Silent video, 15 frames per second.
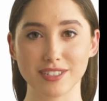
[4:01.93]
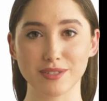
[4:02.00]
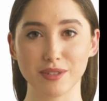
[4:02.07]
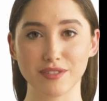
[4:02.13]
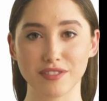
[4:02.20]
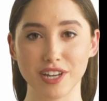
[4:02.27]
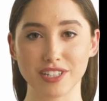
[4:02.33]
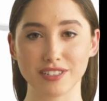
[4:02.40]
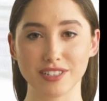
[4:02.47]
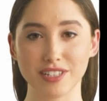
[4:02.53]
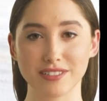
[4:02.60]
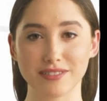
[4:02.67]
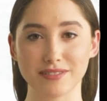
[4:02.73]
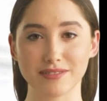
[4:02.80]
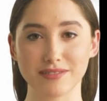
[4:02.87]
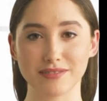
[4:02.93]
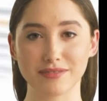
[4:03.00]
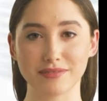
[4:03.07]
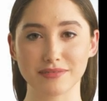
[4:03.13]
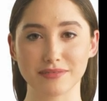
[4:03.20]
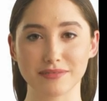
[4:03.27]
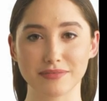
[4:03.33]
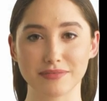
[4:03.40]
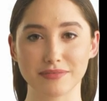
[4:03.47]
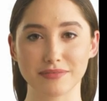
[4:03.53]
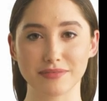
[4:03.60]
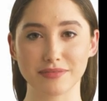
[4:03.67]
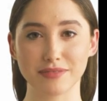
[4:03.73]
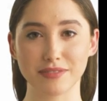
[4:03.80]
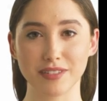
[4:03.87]
into a function.
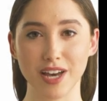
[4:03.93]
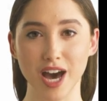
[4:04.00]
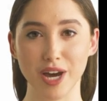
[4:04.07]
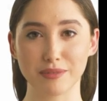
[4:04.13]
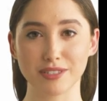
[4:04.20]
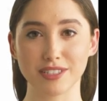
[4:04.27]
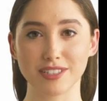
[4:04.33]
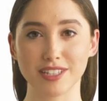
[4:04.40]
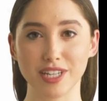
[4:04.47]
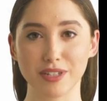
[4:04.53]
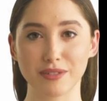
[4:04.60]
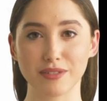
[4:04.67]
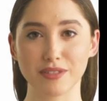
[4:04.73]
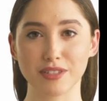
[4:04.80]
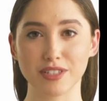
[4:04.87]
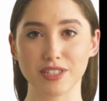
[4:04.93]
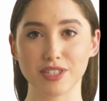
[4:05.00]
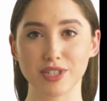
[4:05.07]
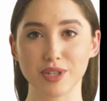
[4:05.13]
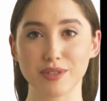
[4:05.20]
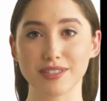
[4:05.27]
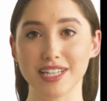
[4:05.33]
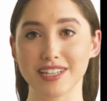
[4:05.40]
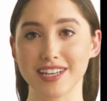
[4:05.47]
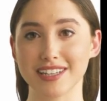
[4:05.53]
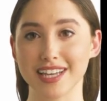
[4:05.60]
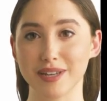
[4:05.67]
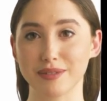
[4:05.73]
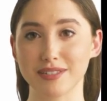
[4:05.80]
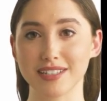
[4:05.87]
Option 2. Using the
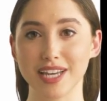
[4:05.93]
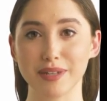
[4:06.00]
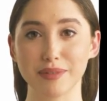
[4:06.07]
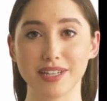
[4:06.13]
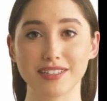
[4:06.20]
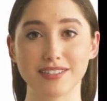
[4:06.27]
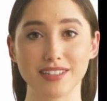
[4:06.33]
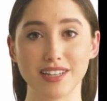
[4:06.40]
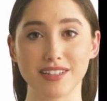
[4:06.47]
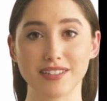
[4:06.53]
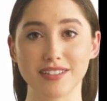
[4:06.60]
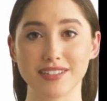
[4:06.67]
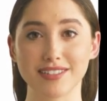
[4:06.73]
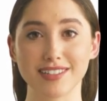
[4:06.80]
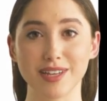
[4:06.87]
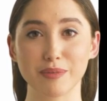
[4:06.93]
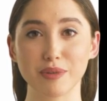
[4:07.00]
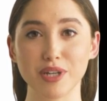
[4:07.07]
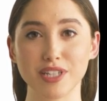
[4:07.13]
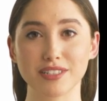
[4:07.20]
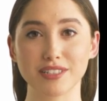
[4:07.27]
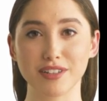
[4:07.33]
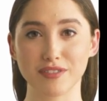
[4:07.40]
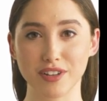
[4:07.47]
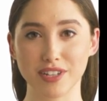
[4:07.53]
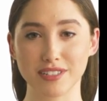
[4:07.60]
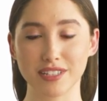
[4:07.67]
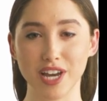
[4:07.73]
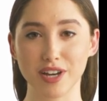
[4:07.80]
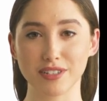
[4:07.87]
table statement. Similar to the
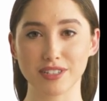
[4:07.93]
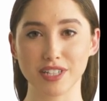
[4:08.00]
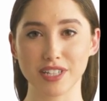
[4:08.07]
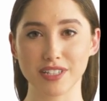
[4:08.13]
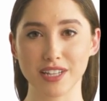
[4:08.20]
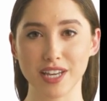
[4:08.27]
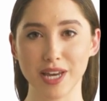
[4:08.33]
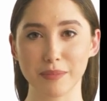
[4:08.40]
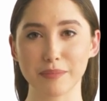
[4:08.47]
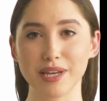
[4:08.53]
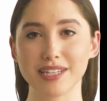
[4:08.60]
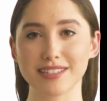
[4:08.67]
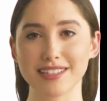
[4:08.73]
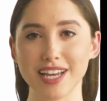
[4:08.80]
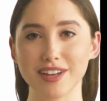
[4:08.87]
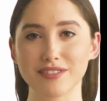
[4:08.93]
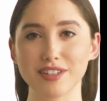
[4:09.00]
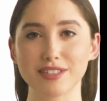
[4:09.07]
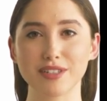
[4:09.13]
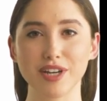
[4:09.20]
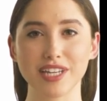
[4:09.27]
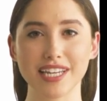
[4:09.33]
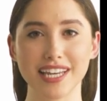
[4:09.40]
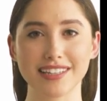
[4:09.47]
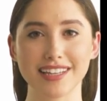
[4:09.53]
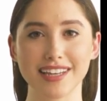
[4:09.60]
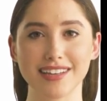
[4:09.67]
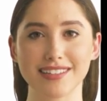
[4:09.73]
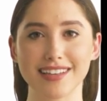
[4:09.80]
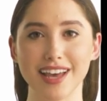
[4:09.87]
first option, but instead of returning a
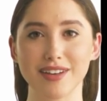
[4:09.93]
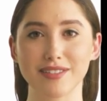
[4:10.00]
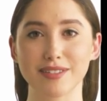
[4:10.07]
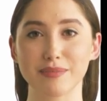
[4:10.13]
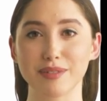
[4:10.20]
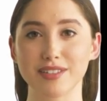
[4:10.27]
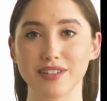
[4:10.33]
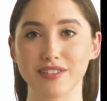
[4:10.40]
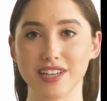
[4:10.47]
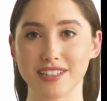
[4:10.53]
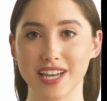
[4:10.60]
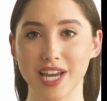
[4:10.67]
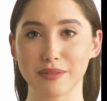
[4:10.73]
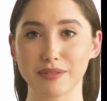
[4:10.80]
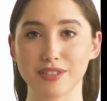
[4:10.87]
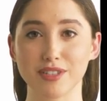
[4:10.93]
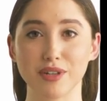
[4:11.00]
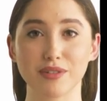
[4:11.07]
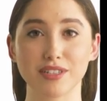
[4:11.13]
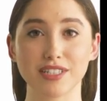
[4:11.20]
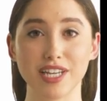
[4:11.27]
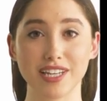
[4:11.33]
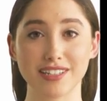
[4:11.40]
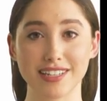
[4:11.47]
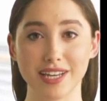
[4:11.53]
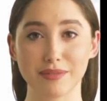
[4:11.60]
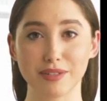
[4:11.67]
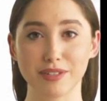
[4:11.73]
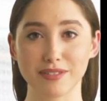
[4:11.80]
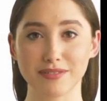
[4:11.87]
dataset of a specific type, you'll return a
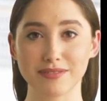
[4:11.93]
table.